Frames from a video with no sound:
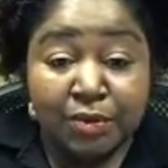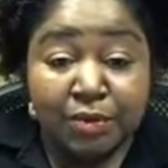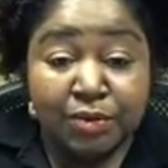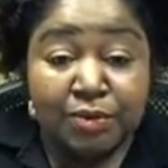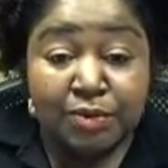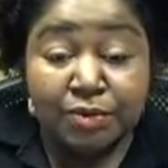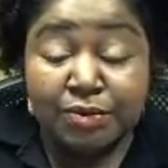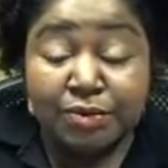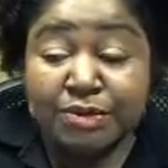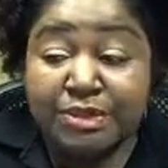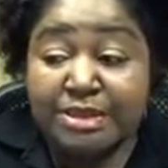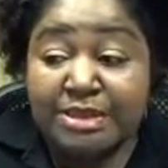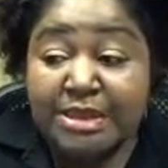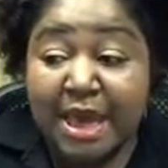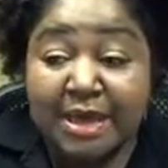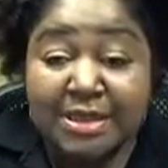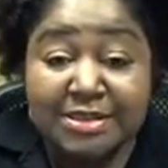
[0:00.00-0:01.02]
whoo, just
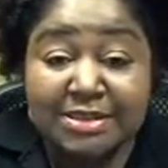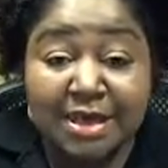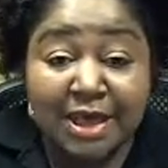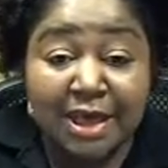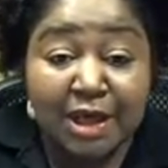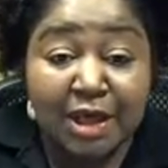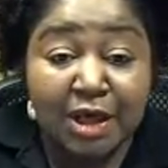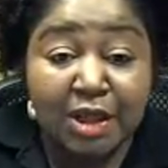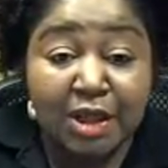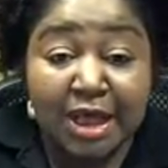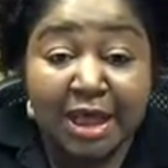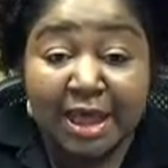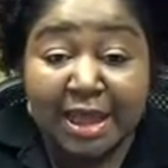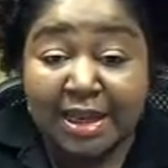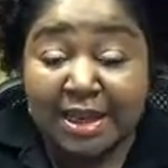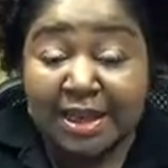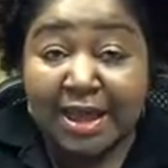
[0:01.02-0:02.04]
exhale
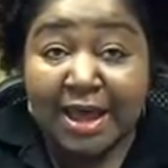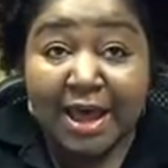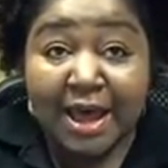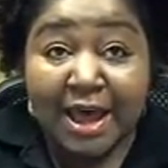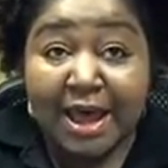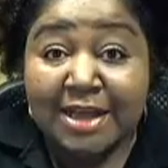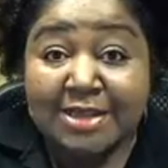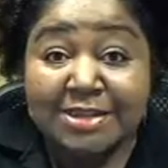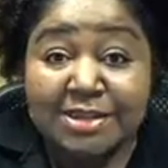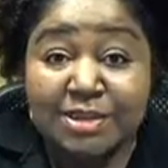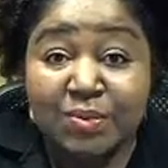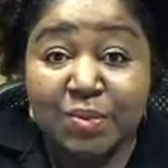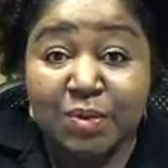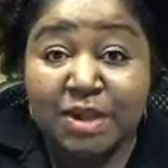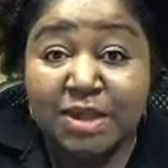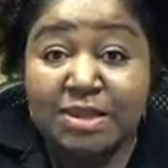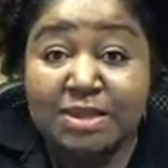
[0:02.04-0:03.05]
and and just
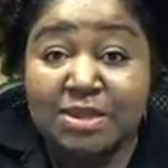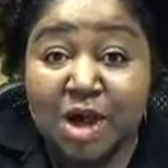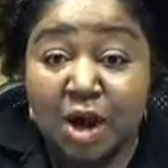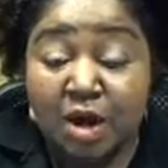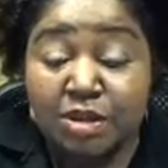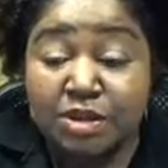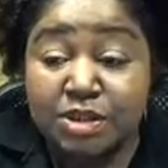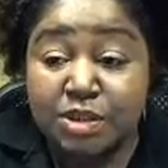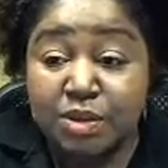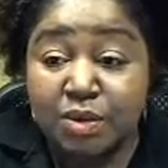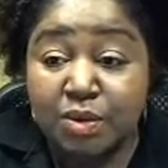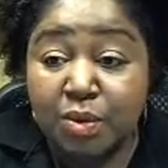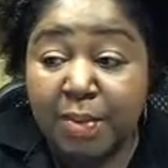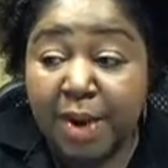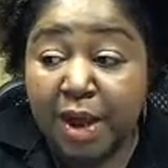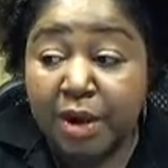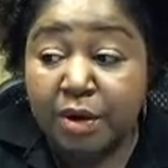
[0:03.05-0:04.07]
really talk to you
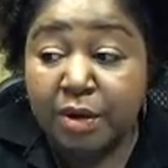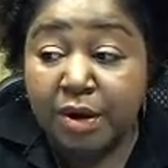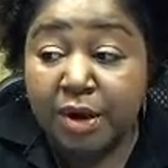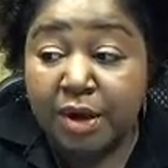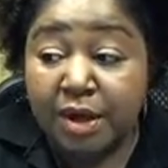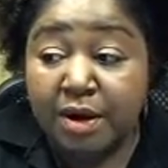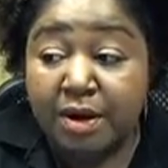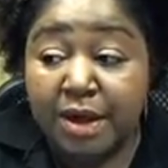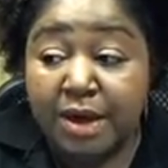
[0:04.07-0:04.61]
about your hair.